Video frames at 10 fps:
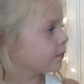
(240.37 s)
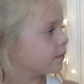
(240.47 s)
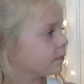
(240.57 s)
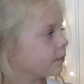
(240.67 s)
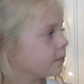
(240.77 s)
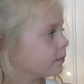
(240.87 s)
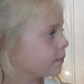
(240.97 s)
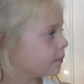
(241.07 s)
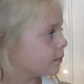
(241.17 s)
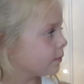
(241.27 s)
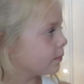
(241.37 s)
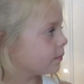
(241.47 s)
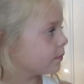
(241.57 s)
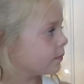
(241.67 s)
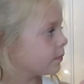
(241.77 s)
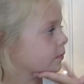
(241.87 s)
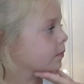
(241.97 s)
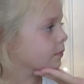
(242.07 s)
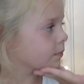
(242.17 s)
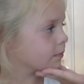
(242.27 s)

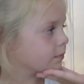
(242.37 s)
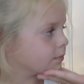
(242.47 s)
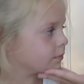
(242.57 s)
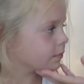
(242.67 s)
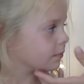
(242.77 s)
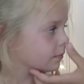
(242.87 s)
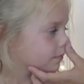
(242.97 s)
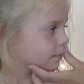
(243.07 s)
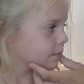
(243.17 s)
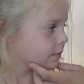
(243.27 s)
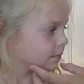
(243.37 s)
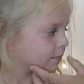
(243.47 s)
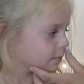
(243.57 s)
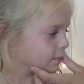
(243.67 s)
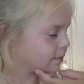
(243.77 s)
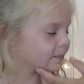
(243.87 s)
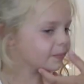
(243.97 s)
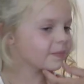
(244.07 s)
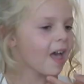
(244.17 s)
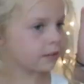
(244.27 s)

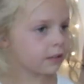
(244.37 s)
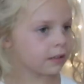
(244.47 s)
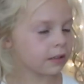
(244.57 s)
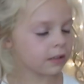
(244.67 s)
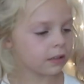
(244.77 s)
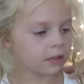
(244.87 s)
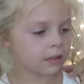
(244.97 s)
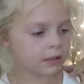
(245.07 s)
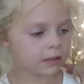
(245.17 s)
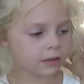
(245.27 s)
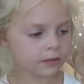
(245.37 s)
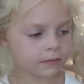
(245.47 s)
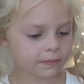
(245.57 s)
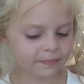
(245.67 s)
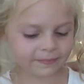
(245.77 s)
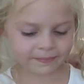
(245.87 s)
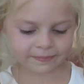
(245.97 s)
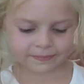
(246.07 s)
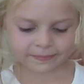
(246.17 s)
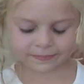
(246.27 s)

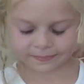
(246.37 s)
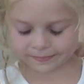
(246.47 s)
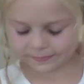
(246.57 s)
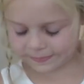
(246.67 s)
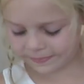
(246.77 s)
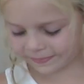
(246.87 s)
[no speech]